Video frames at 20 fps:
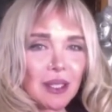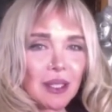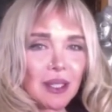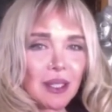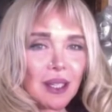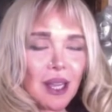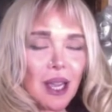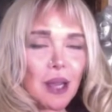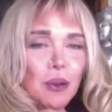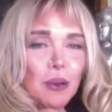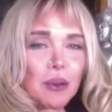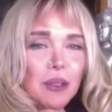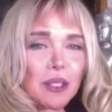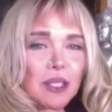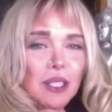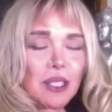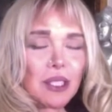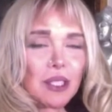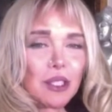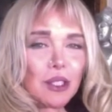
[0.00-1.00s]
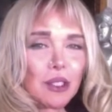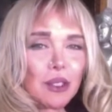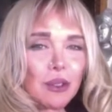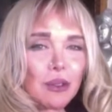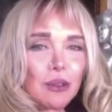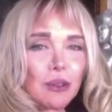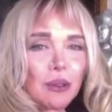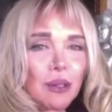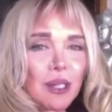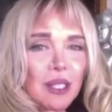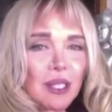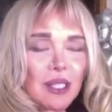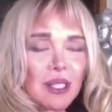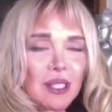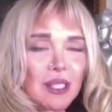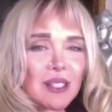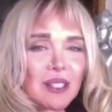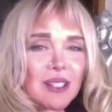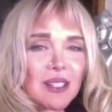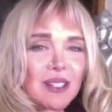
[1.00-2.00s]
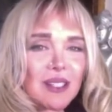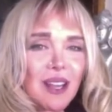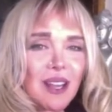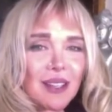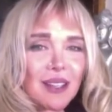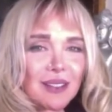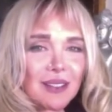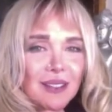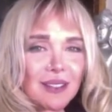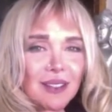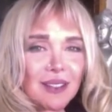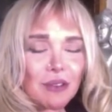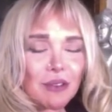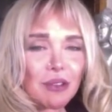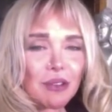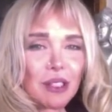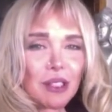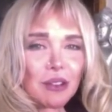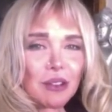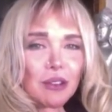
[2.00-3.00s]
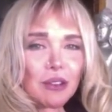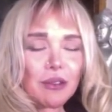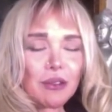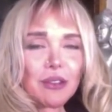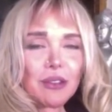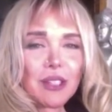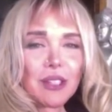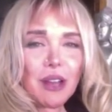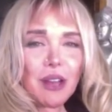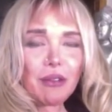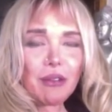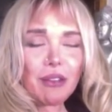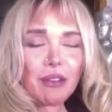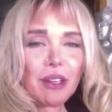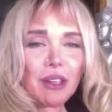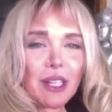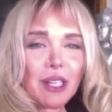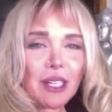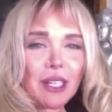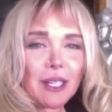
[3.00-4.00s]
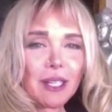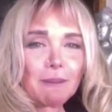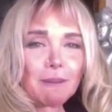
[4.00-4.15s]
I wanted you to understand the reason of suffering,